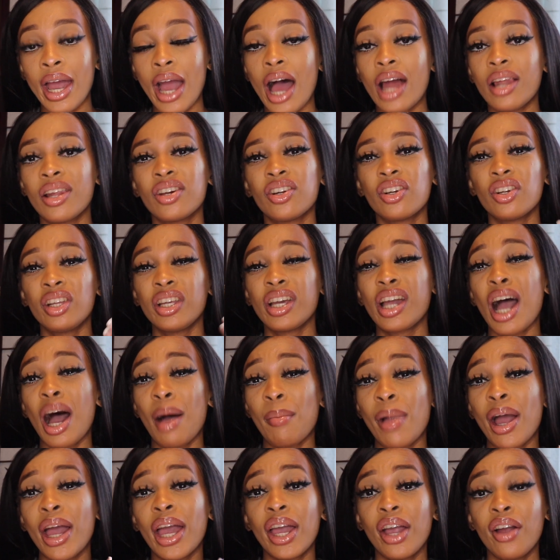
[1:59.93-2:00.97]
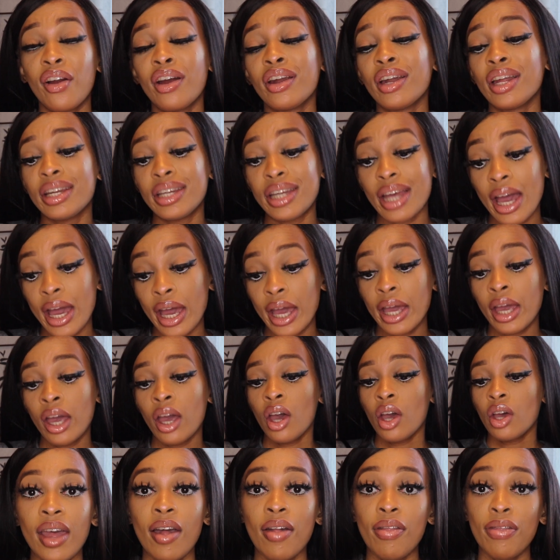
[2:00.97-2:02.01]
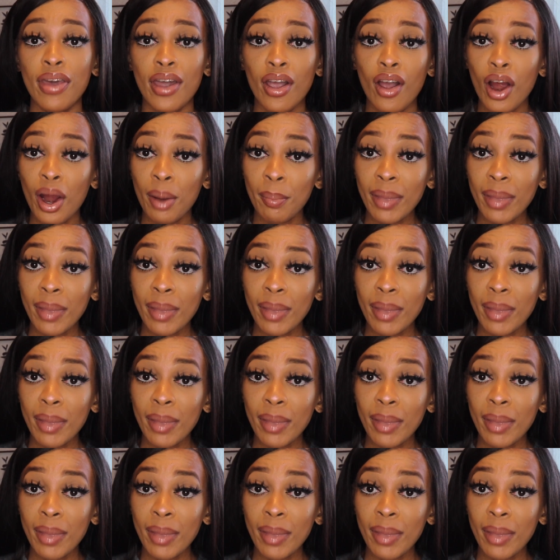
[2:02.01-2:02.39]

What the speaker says: I literally got my hair in a day. They are